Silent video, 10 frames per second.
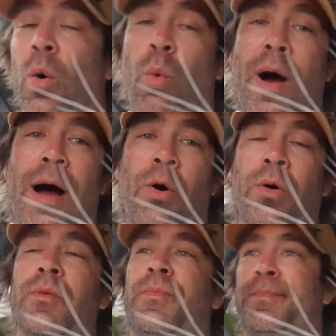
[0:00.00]
Wow.
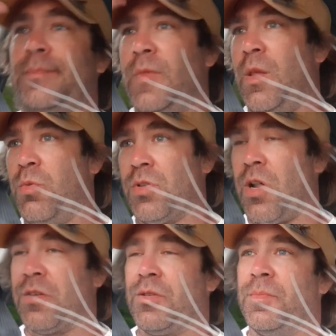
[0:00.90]
It was
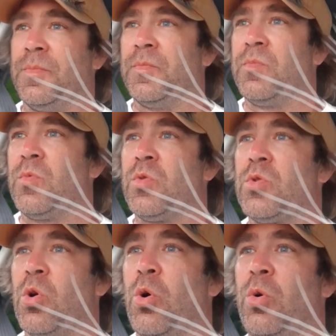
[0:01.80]
awesome.
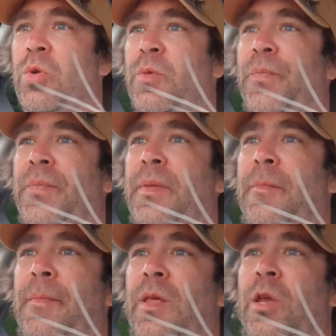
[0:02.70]
So,
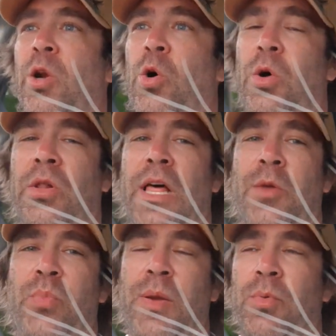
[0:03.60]
you know, a lot
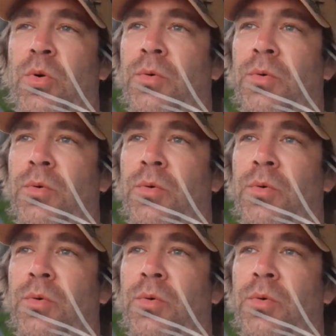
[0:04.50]
of people,